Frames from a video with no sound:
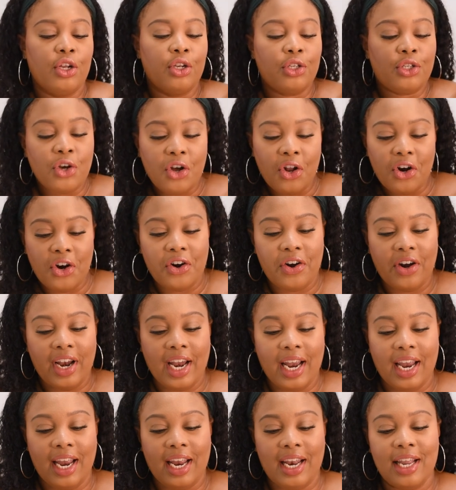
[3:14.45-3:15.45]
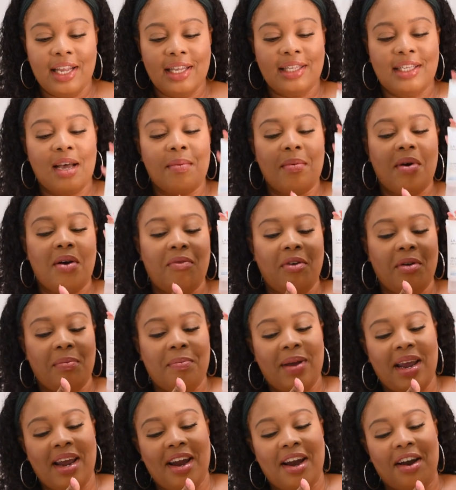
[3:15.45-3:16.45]
Tolerane Double
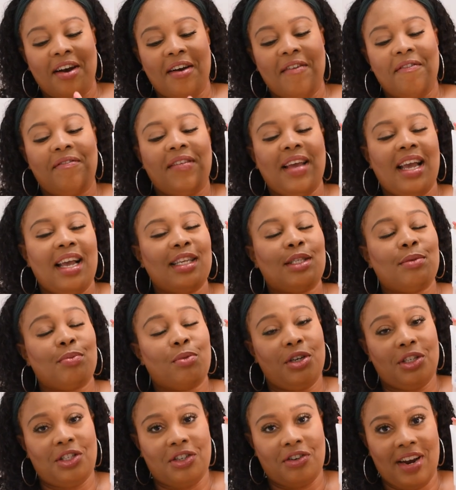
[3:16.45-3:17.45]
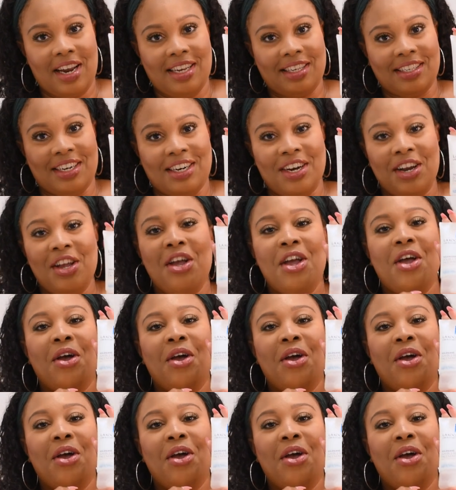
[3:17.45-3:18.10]
Repair Face Moisturizer